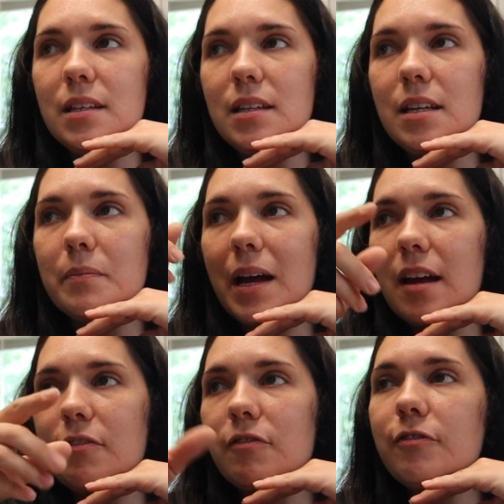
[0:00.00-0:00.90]
in
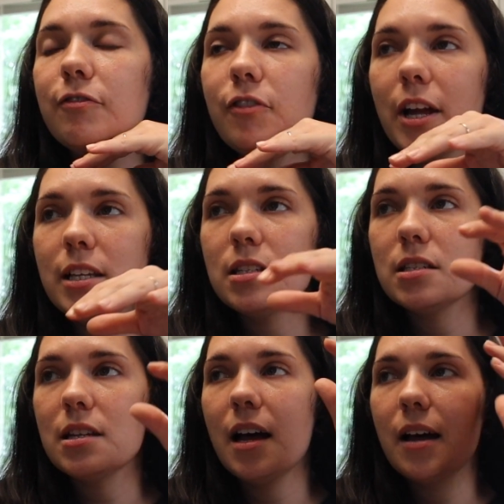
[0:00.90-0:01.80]
my
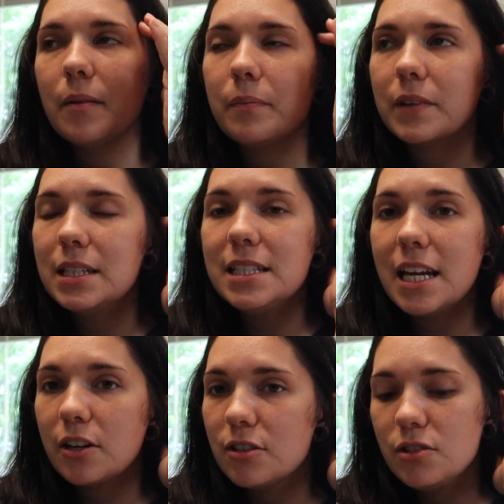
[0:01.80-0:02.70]
front
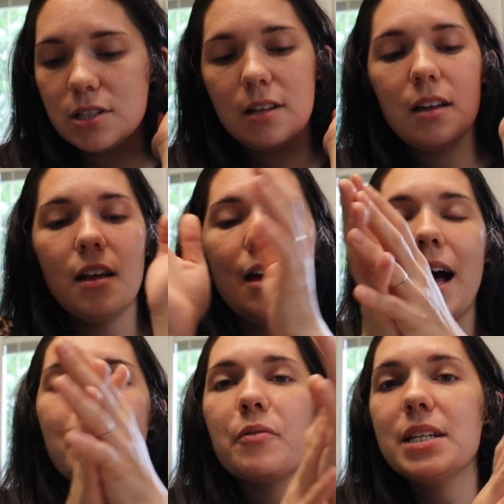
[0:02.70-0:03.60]
containers.
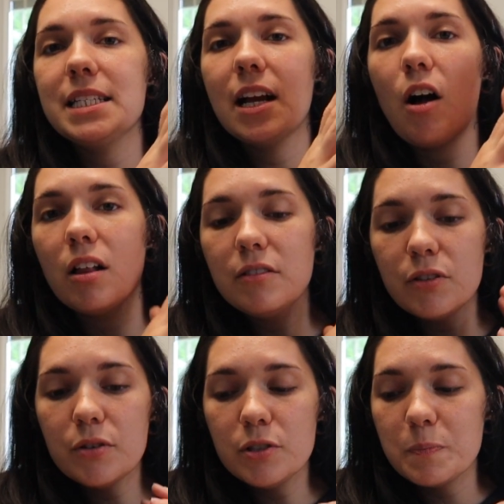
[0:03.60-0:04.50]
I'm going to take all of
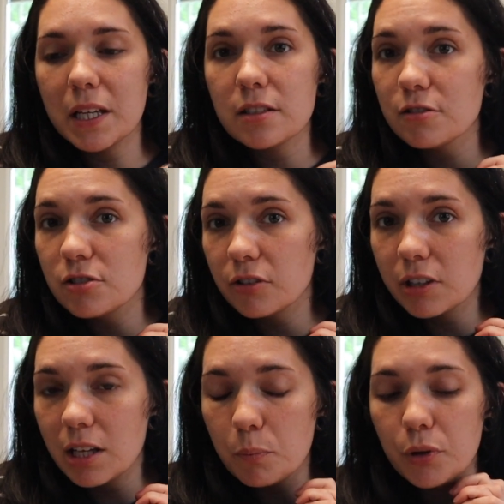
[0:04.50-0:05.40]
those because they're still
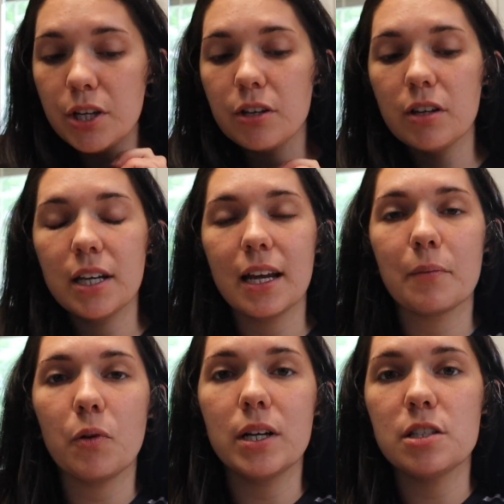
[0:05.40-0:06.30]
looking pretty good, and
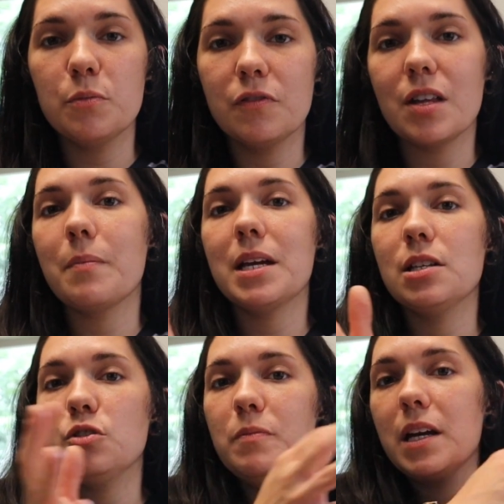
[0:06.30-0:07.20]
I'm going to move them
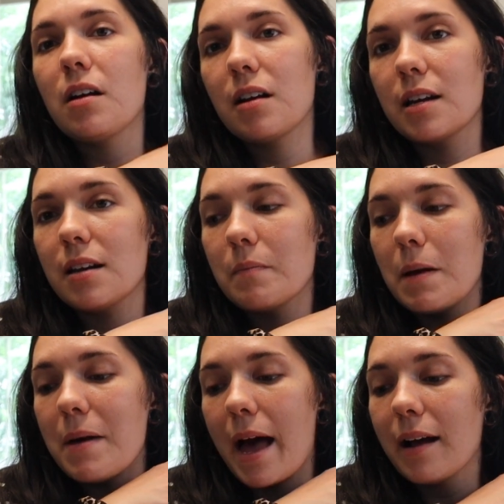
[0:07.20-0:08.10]
into my garden in
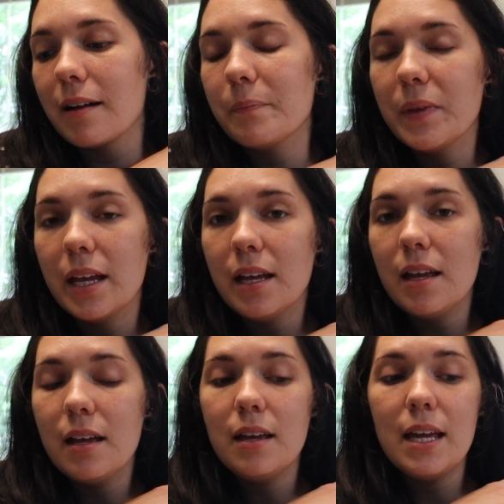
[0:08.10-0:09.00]
my back.
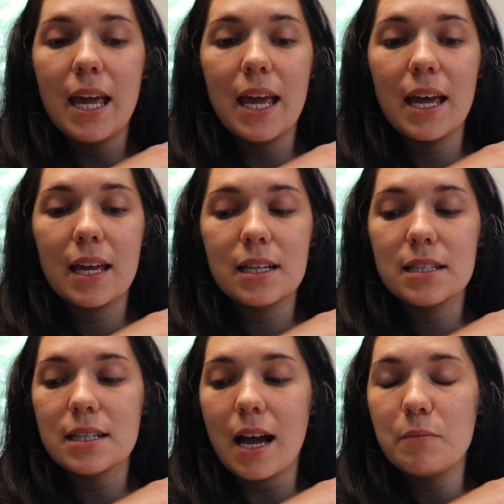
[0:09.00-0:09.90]

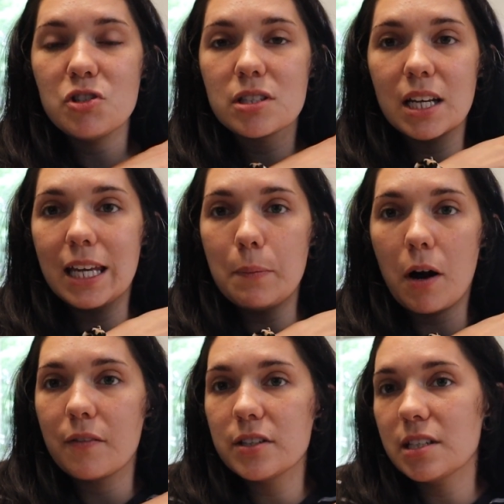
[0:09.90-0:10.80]
And I'm just going to keep
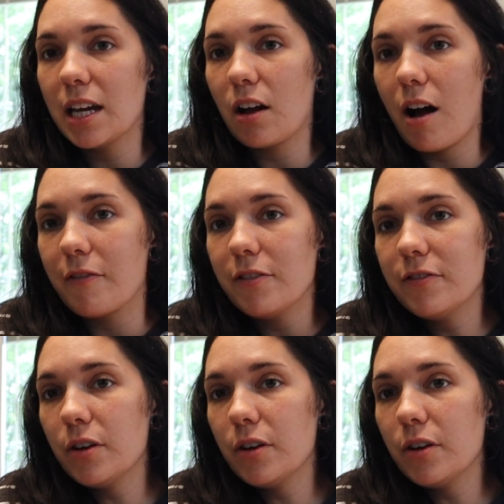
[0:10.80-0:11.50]
harvesting off of